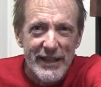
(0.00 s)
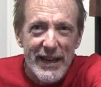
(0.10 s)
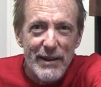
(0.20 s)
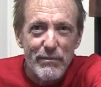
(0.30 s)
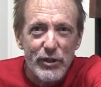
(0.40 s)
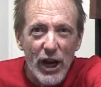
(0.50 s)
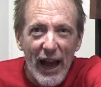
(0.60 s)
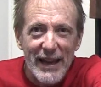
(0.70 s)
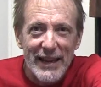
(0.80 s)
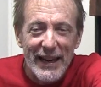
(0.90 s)
Team
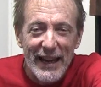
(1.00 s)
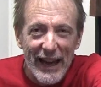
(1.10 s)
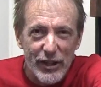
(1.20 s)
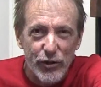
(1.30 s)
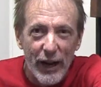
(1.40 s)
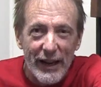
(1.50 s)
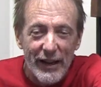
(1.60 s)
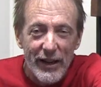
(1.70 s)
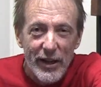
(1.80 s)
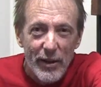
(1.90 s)
Jad
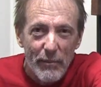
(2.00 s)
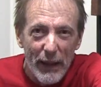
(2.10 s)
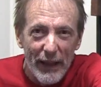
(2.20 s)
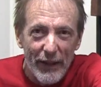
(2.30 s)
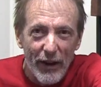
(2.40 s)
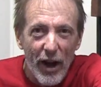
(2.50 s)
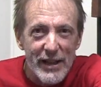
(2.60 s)
Electric built their